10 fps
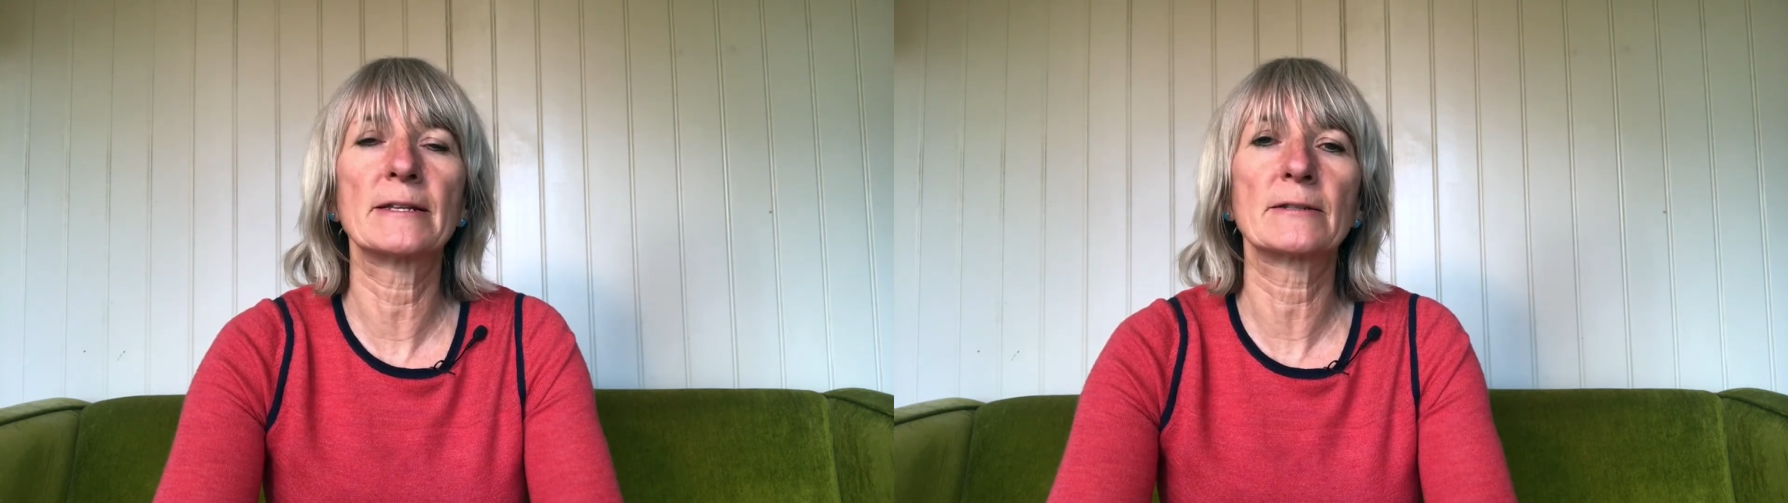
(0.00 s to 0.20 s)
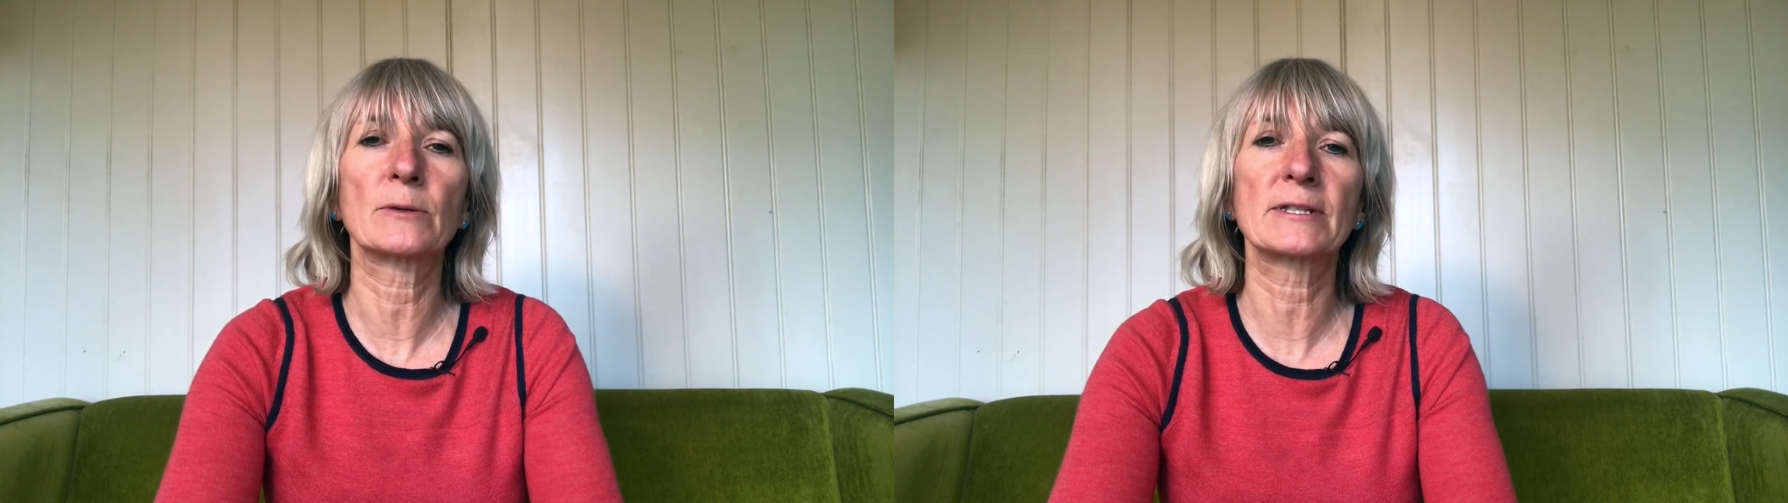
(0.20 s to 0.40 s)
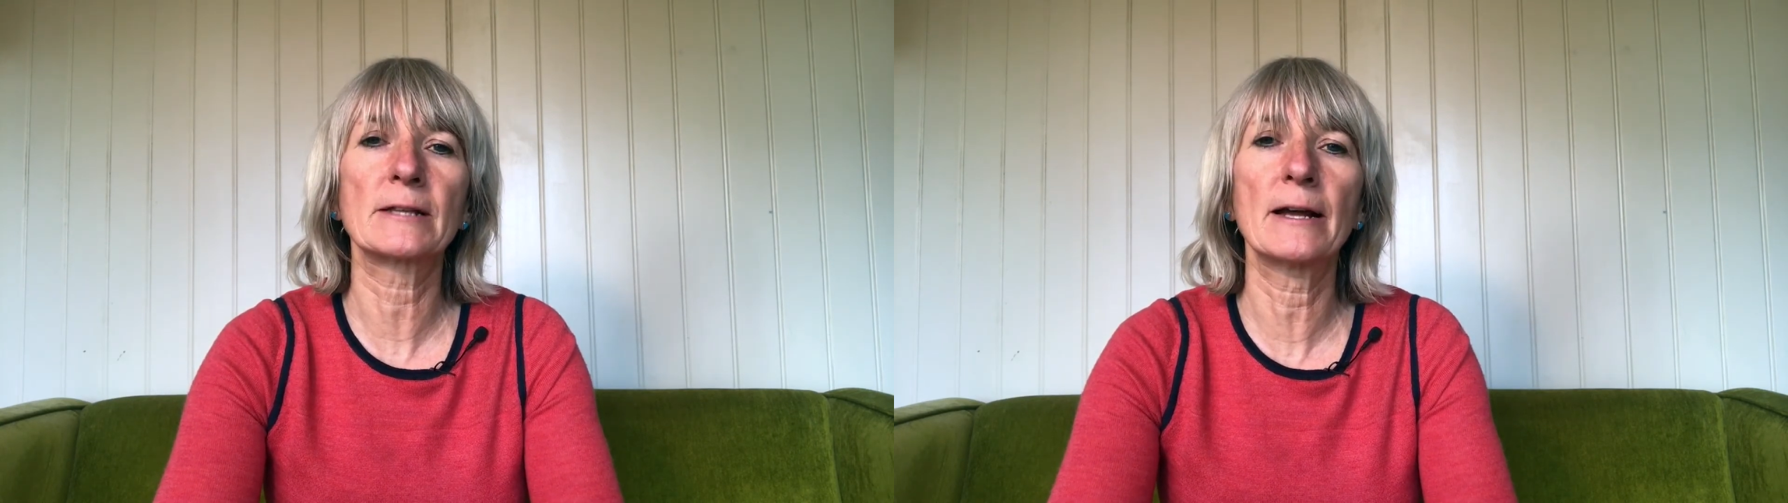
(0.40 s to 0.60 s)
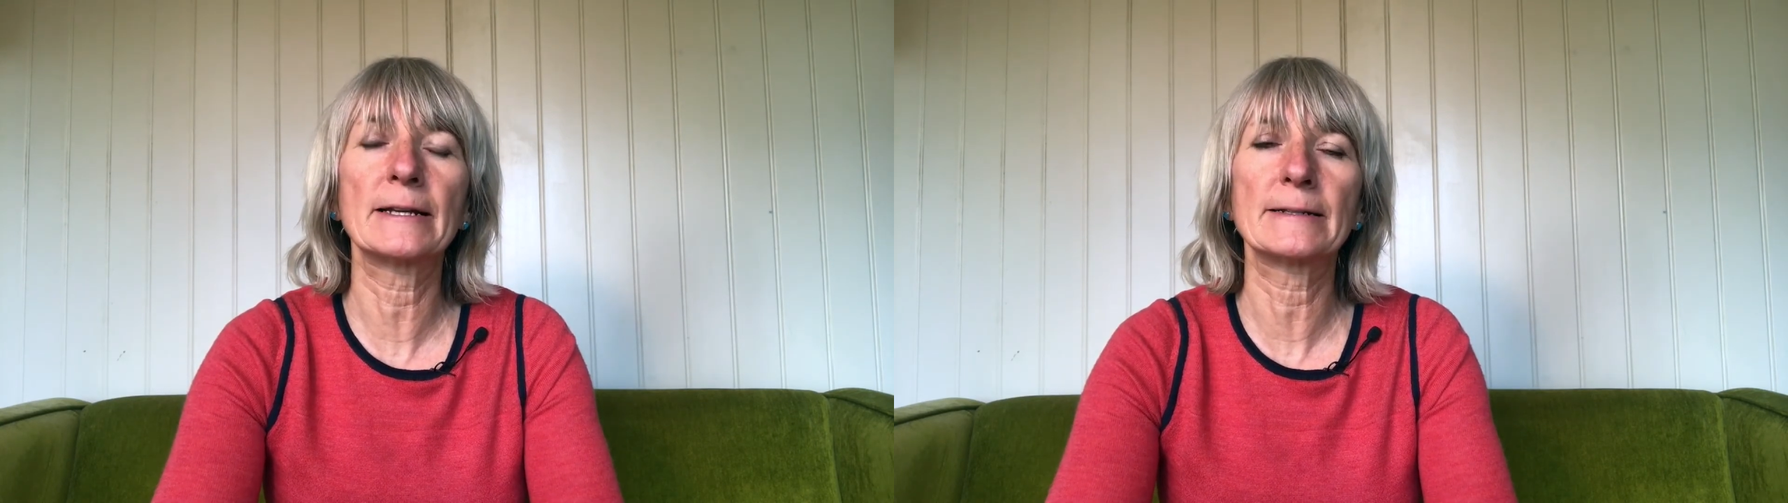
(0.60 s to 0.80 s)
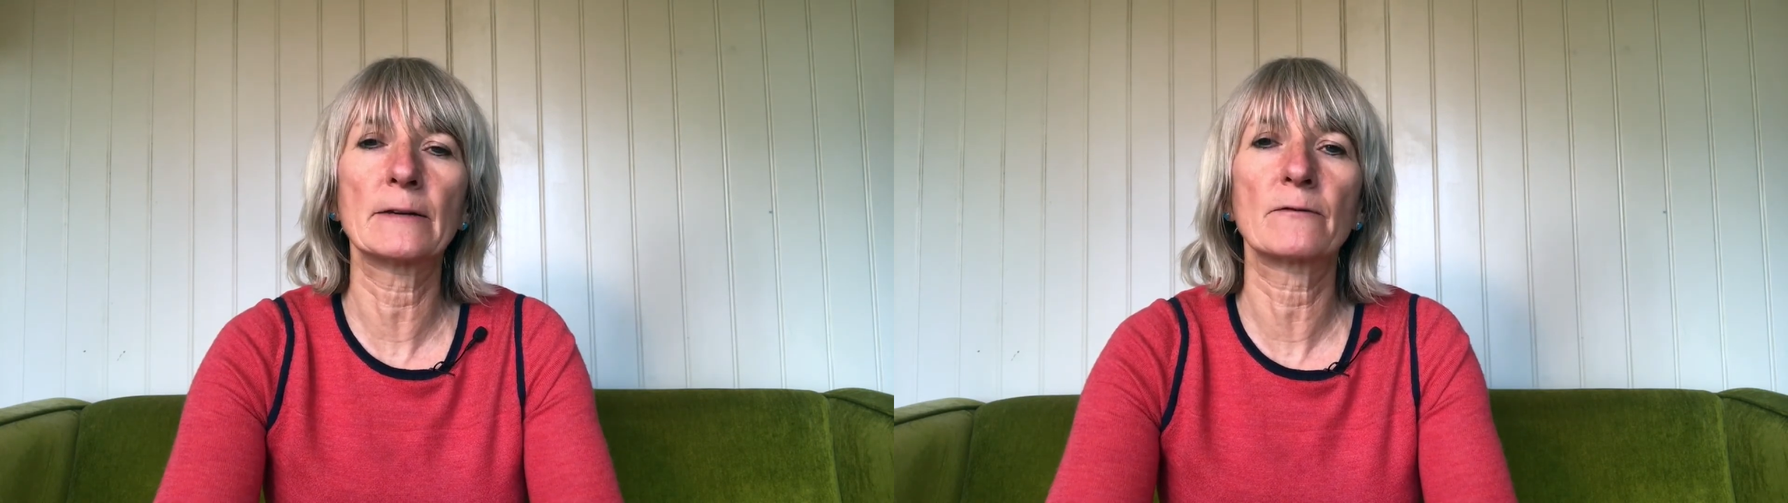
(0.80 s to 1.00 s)
into a
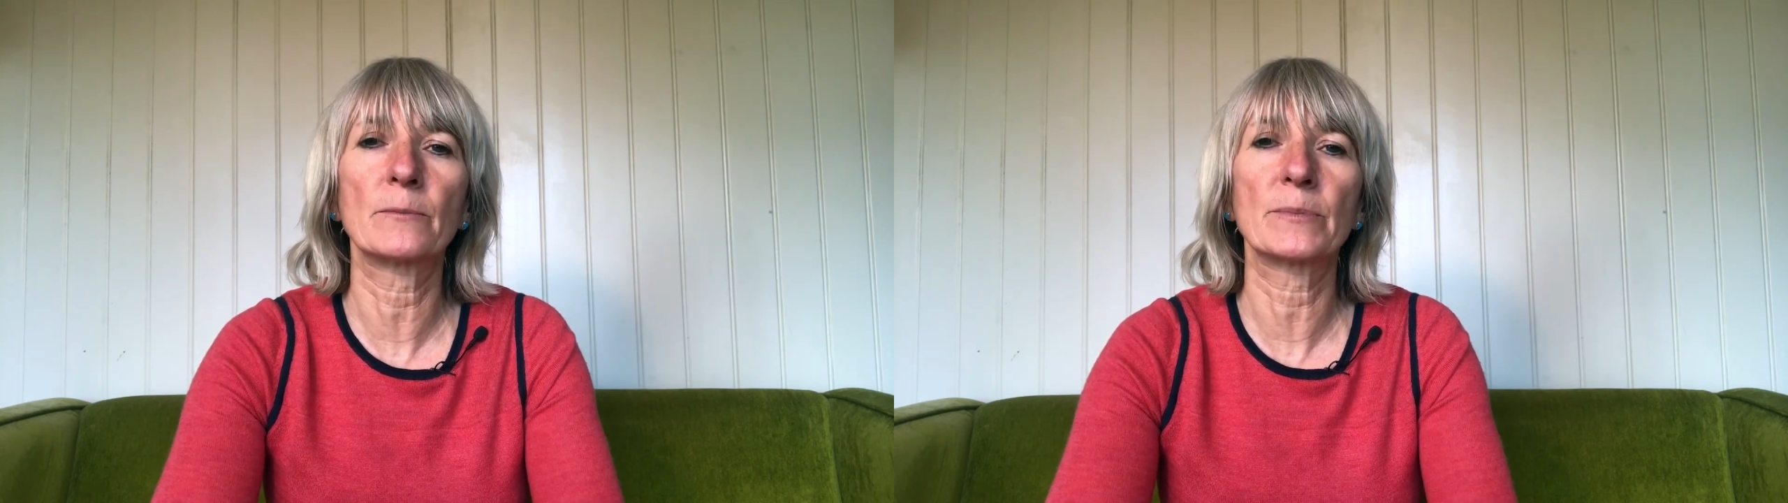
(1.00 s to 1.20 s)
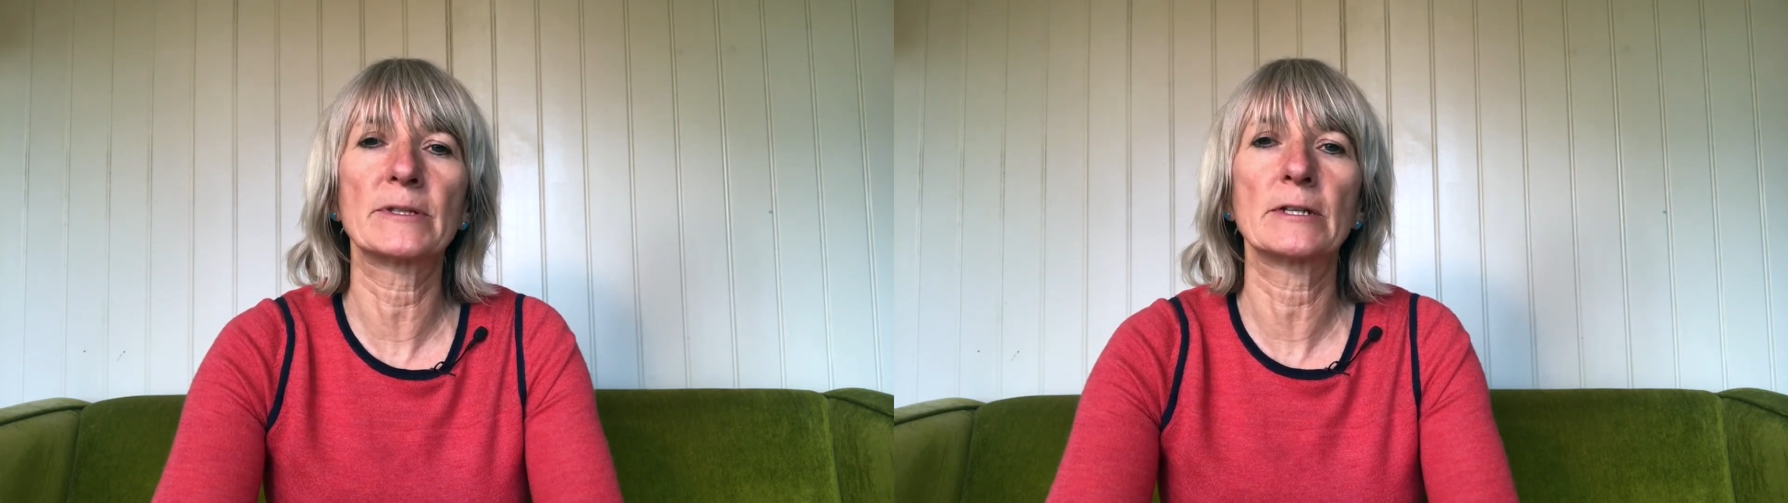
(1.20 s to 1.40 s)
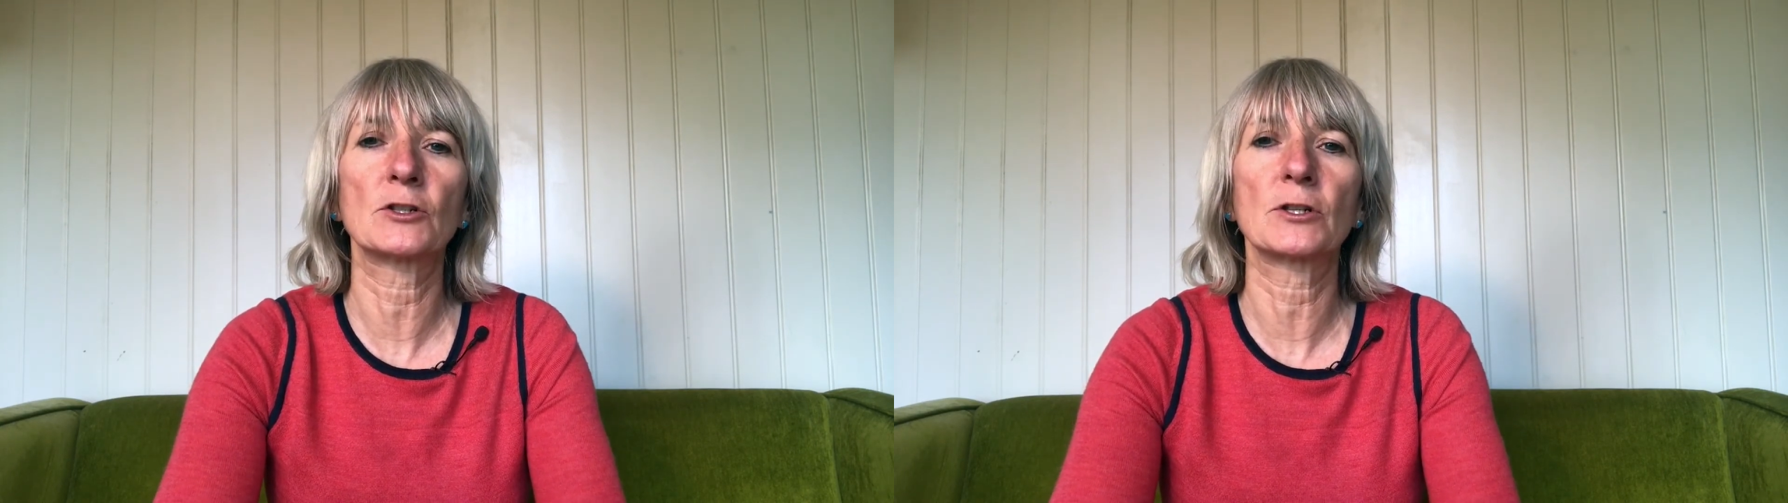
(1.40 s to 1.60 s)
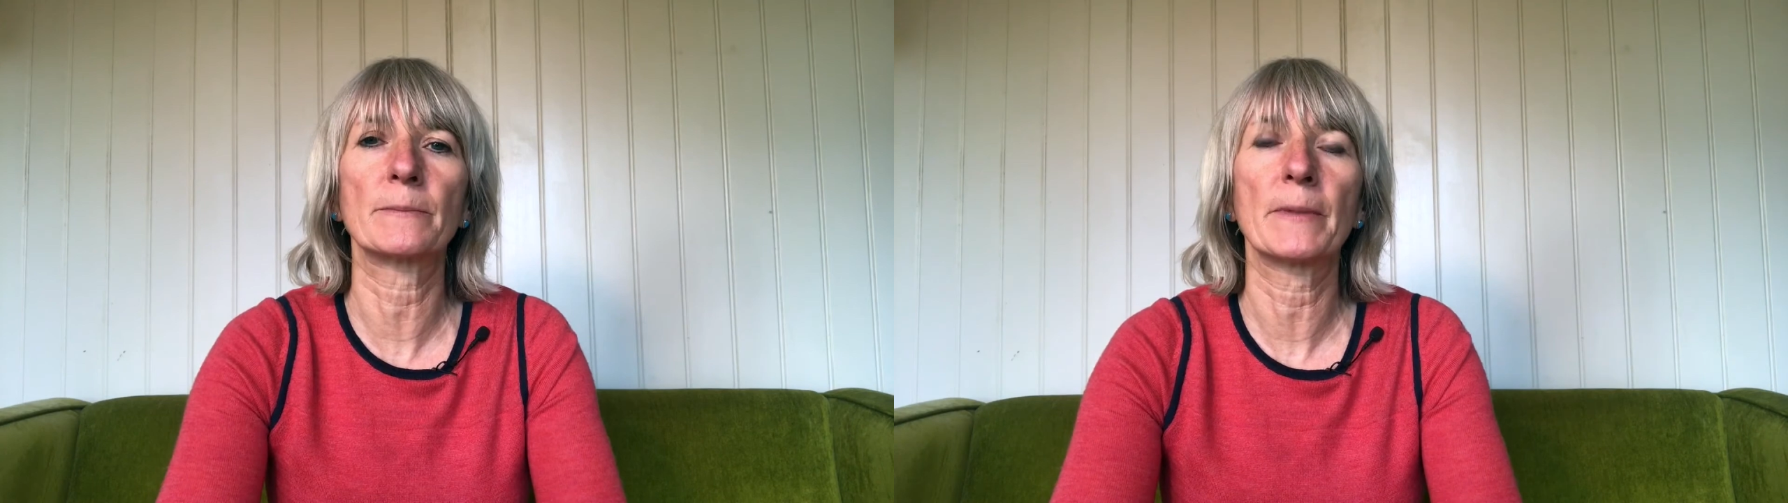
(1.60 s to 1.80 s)
slightly different position,